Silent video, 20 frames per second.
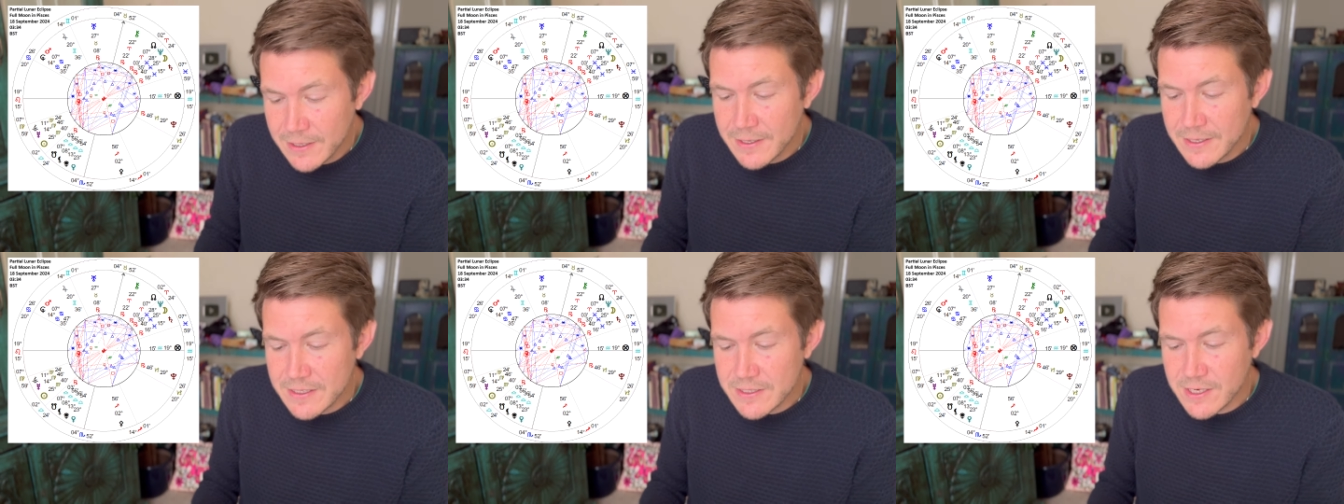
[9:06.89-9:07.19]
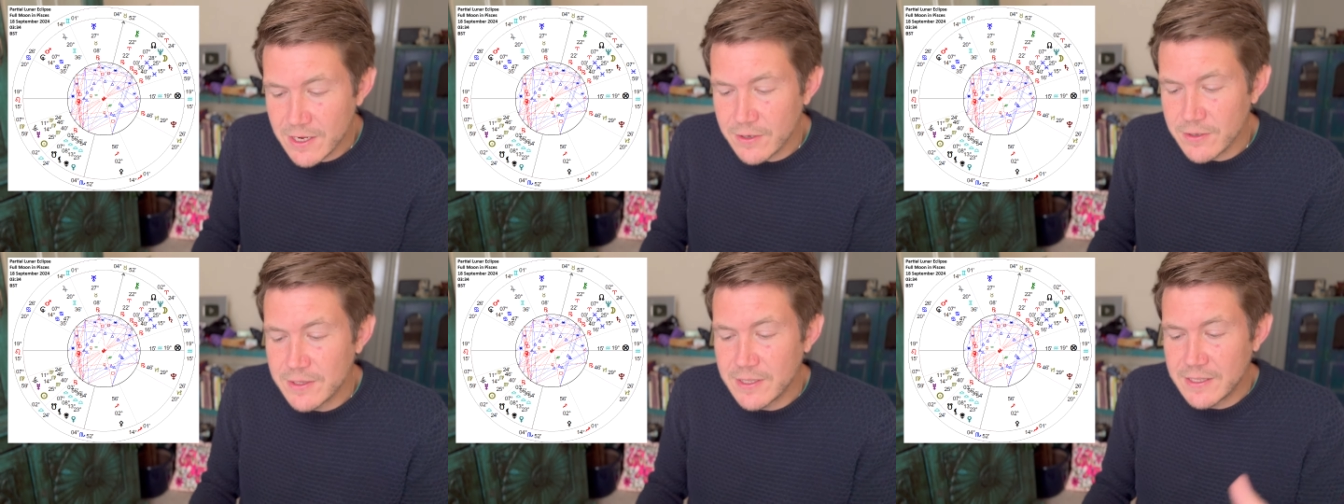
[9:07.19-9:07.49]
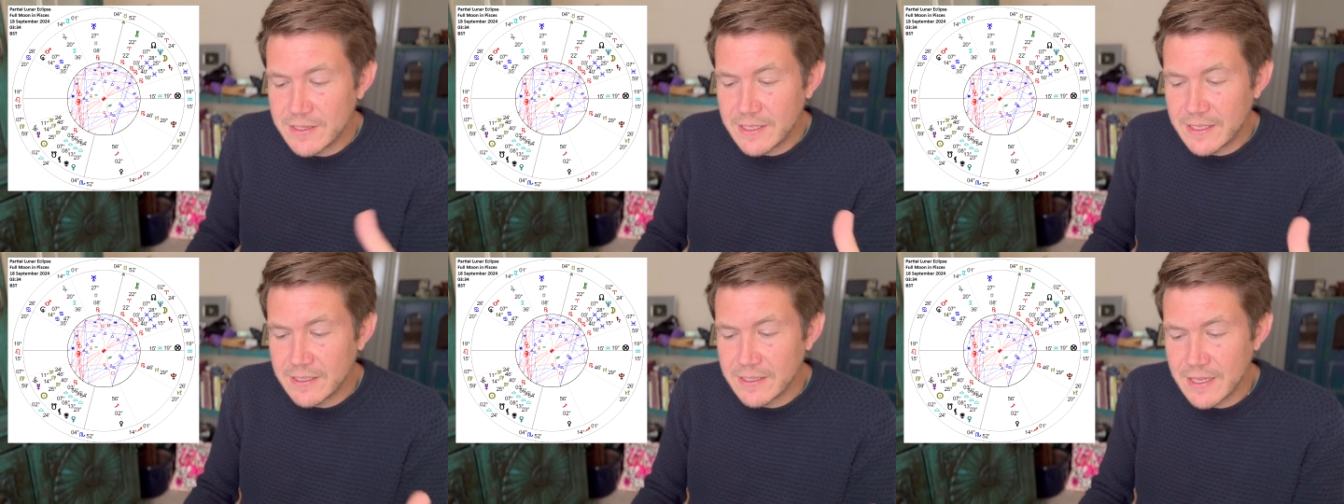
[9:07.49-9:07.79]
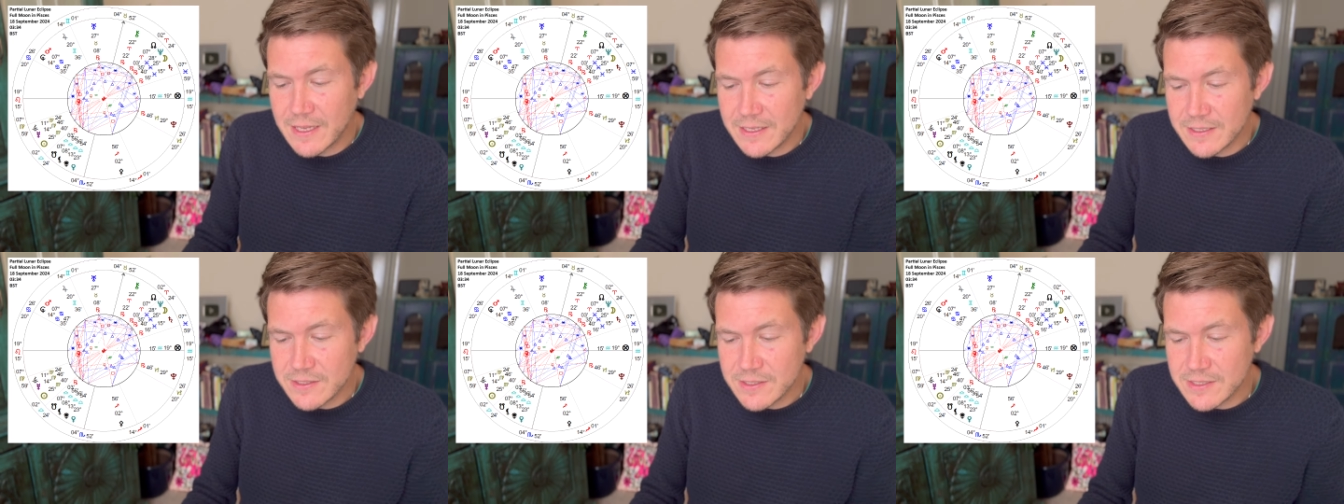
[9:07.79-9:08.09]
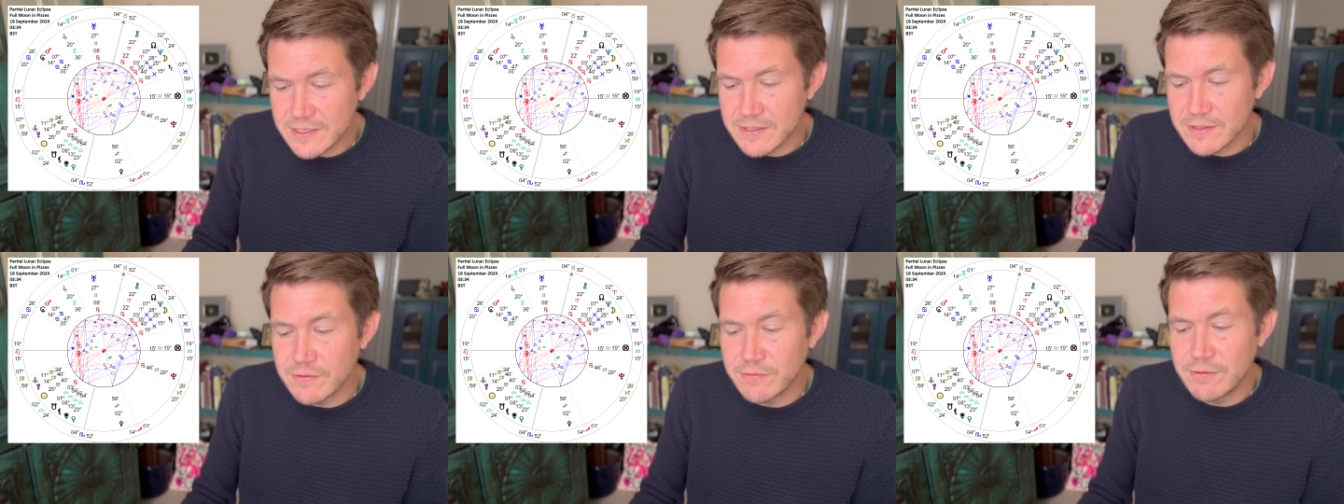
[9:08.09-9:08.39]
So the thing
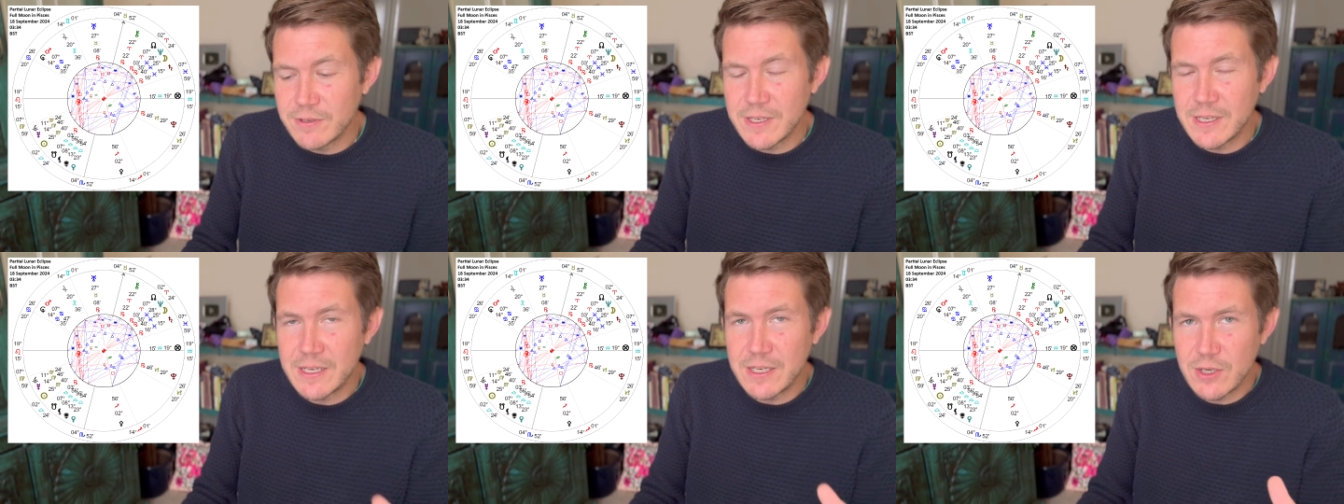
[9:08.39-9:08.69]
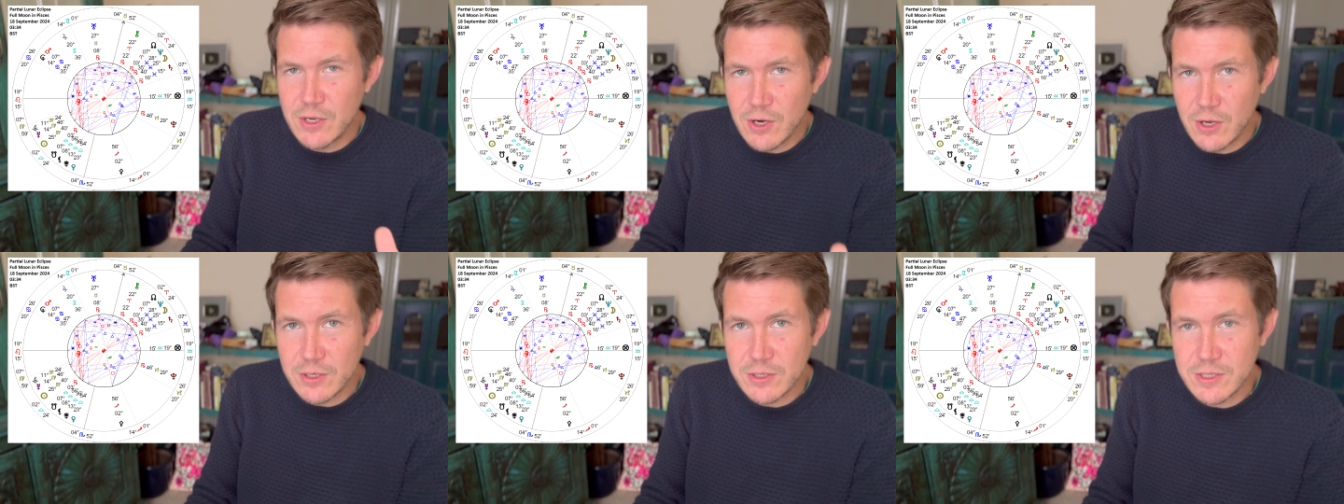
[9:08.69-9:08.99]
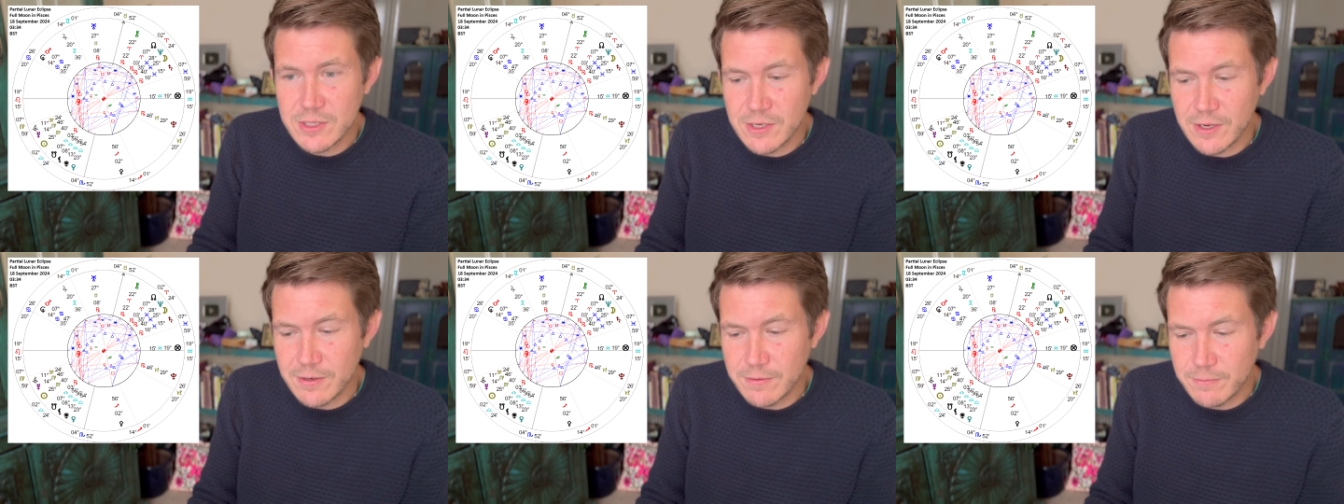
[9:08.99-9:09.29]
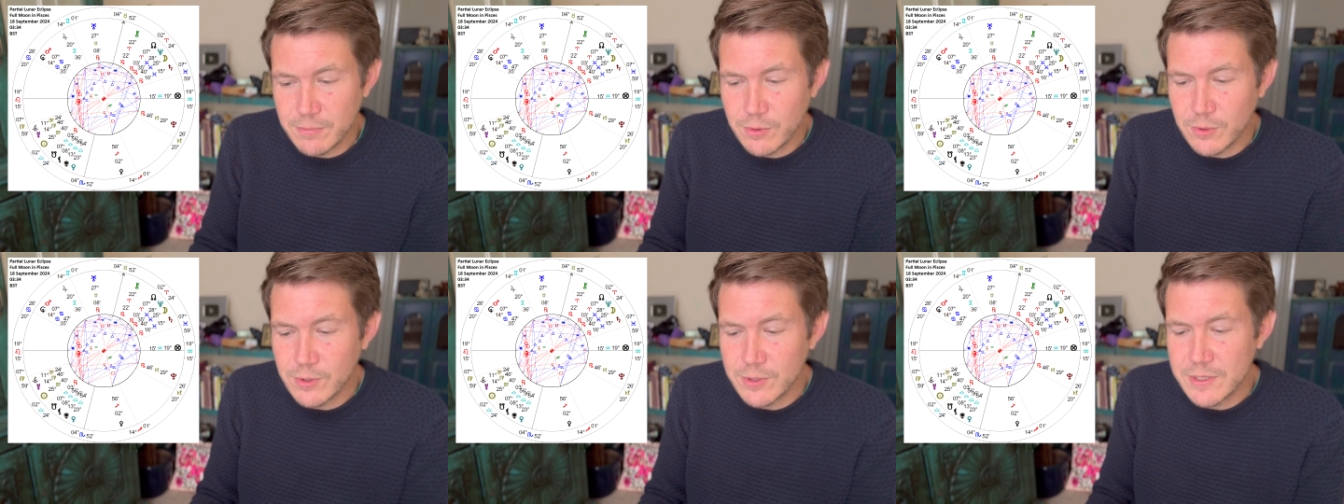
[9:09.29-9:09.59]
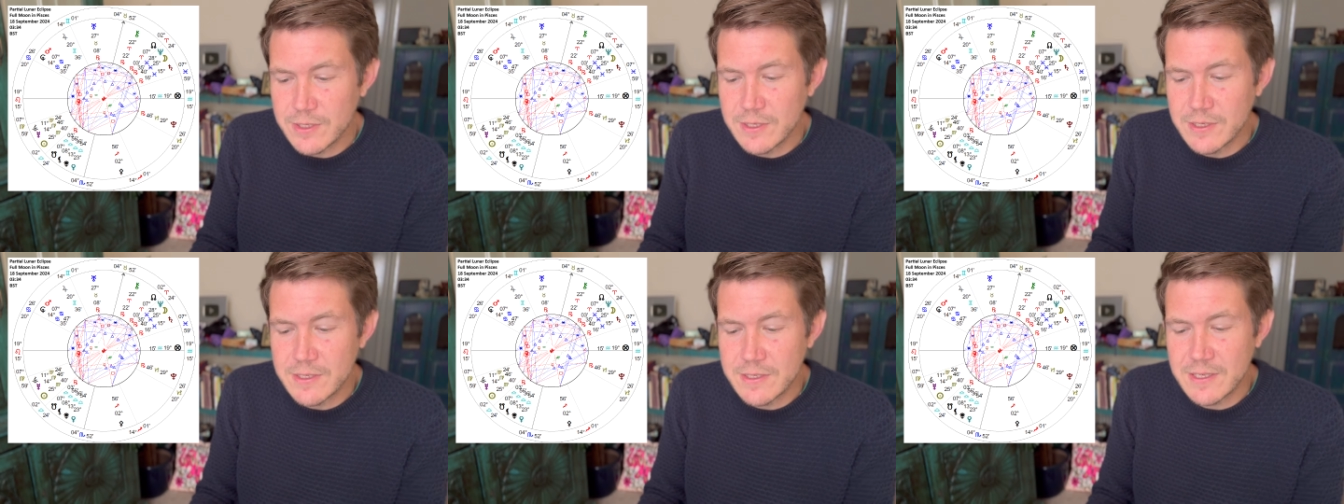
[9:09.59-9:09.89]
that's really not so
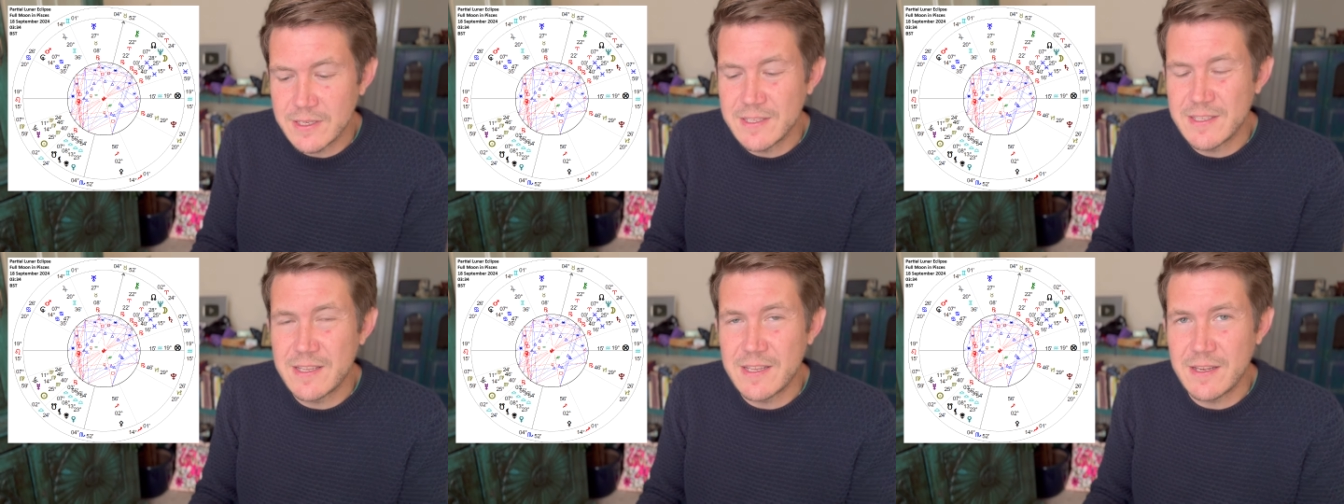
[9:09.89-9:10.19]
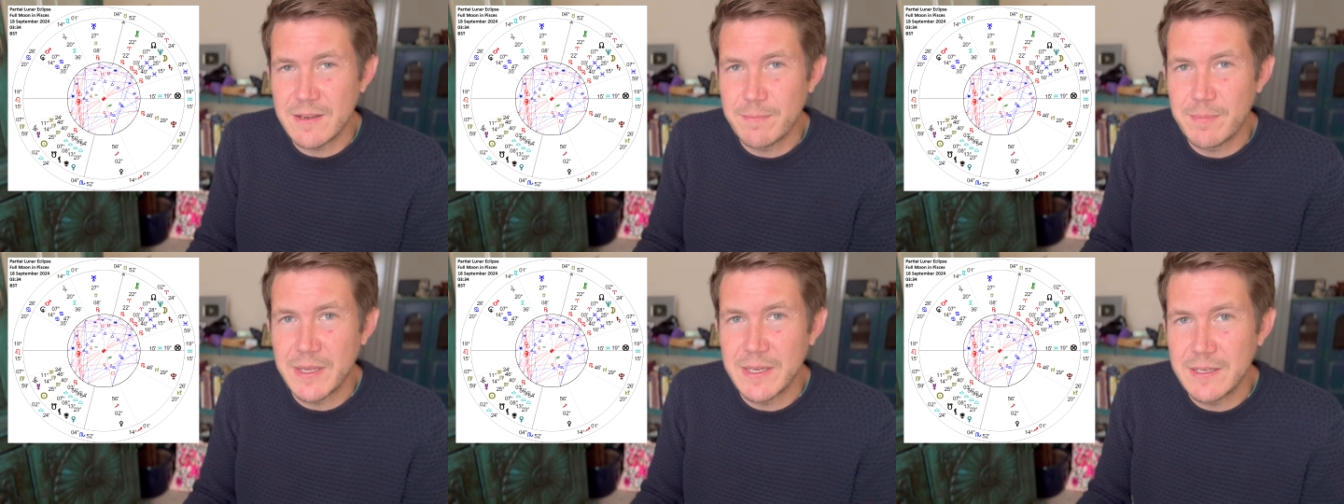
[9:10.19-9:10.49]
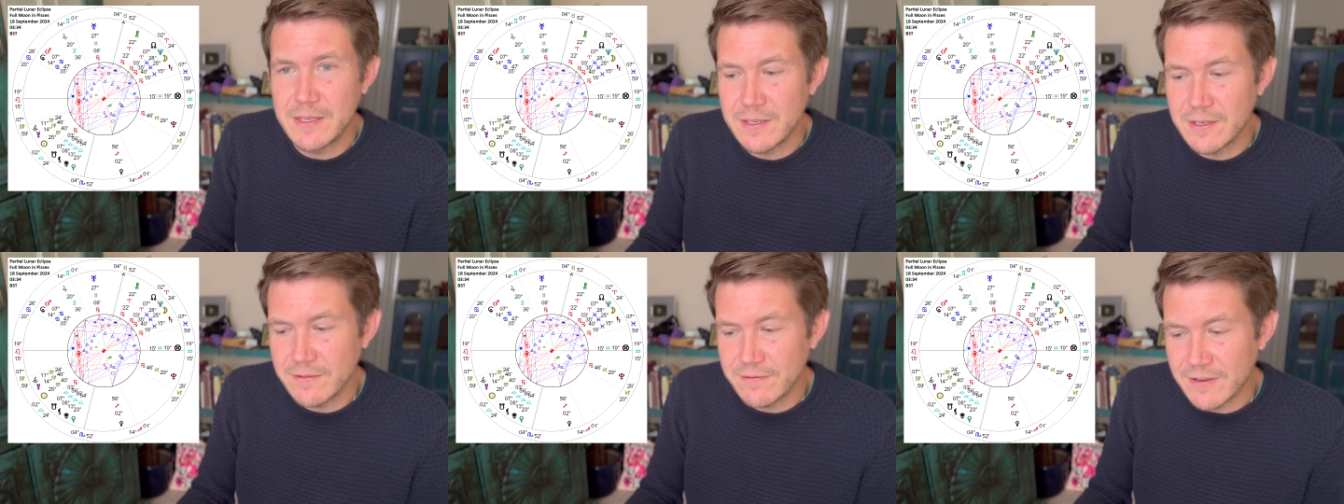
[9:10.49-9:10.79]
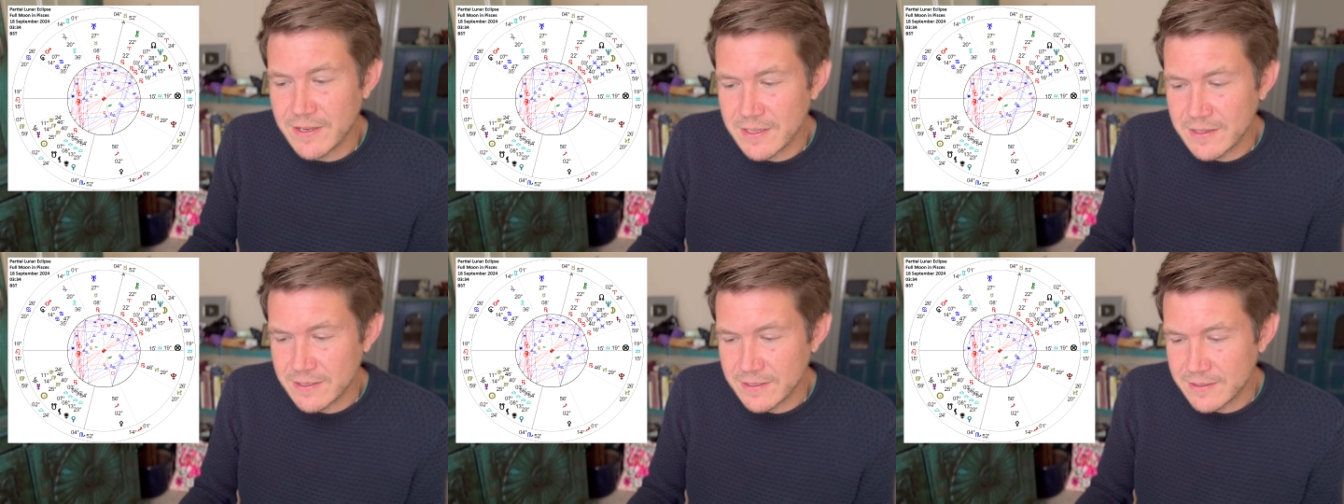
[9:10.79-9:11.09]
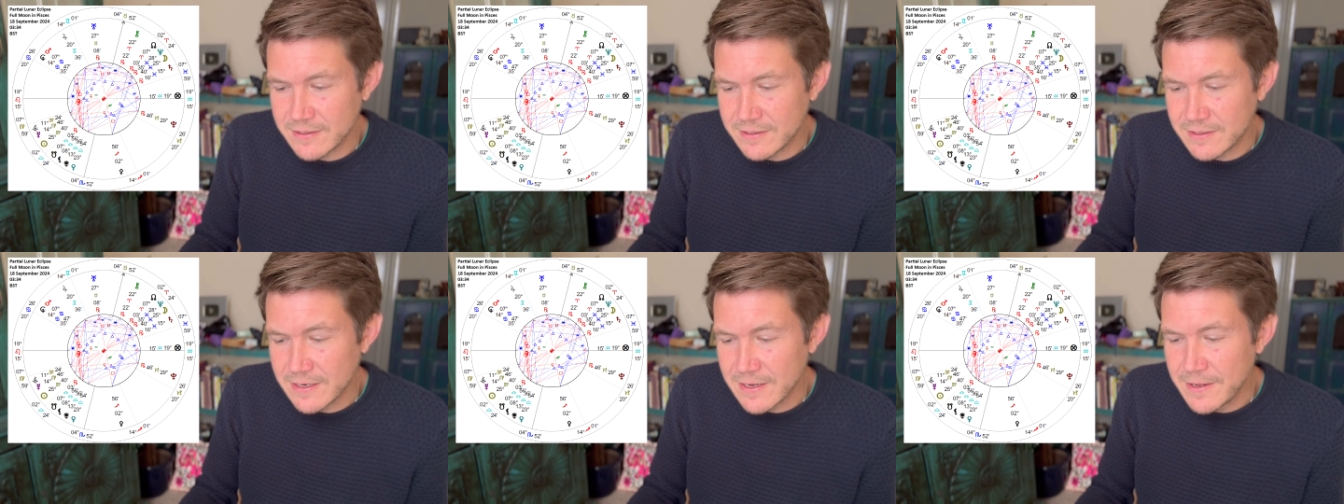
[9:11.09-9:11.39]
important is the opinion of
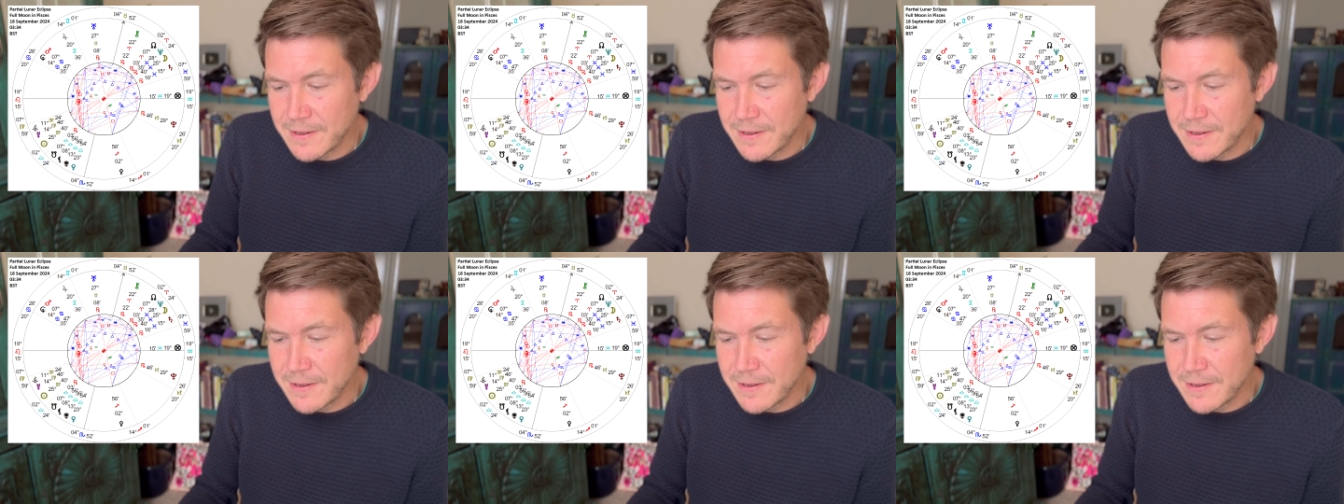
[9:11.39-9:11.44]
others.